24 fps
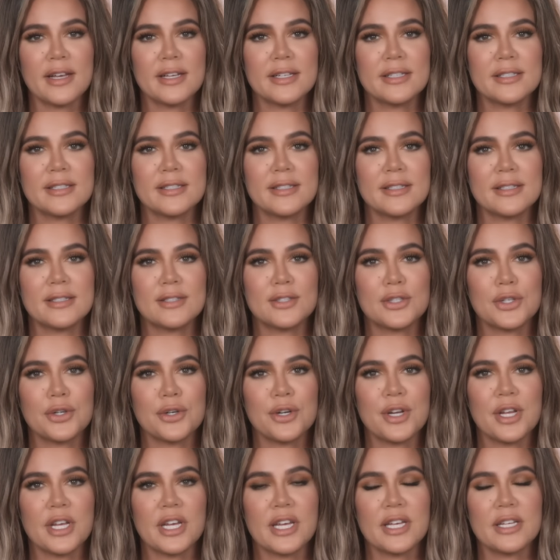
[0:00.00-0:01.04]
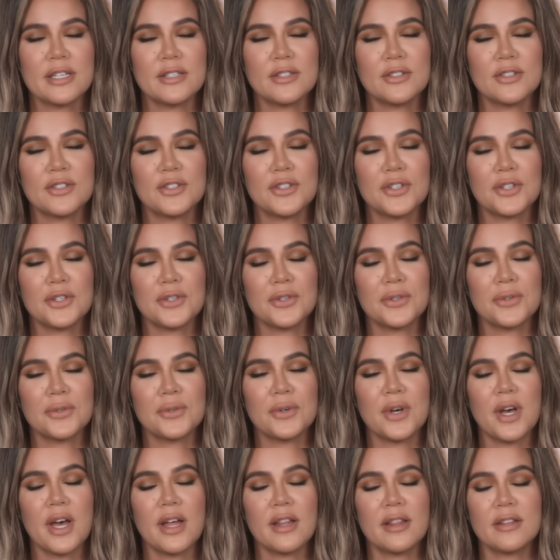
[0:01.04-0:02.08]
is turning into
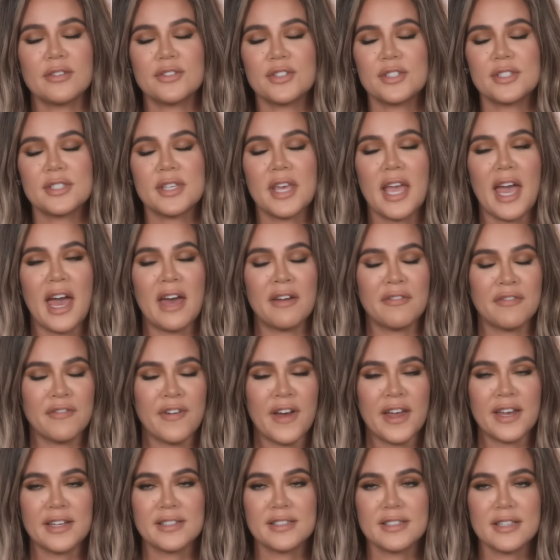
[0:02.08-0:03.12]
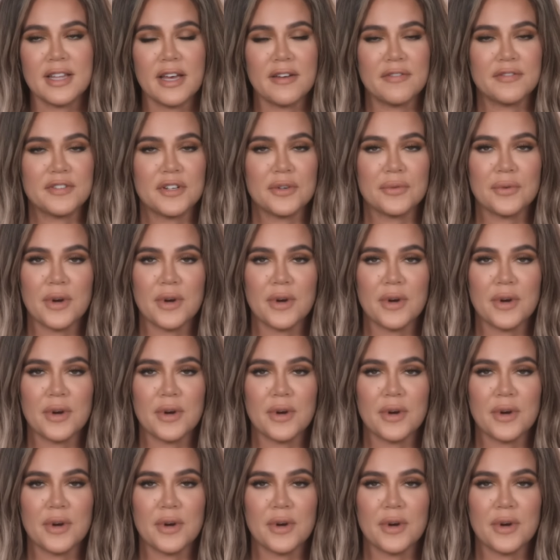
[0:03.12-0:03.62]
just cat fights left and